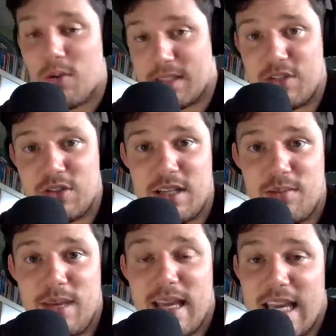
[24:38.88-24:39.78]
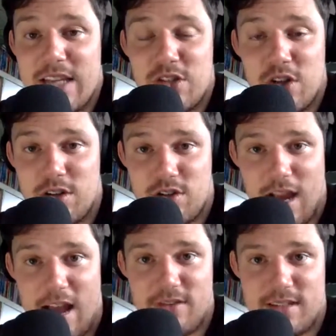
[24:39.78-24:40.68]
was interesting to me, he took
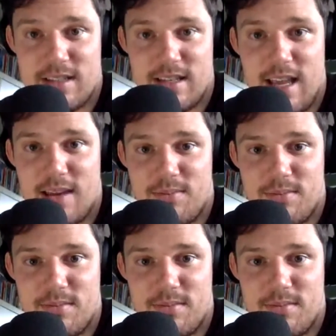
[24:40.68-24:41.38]
Travis's name.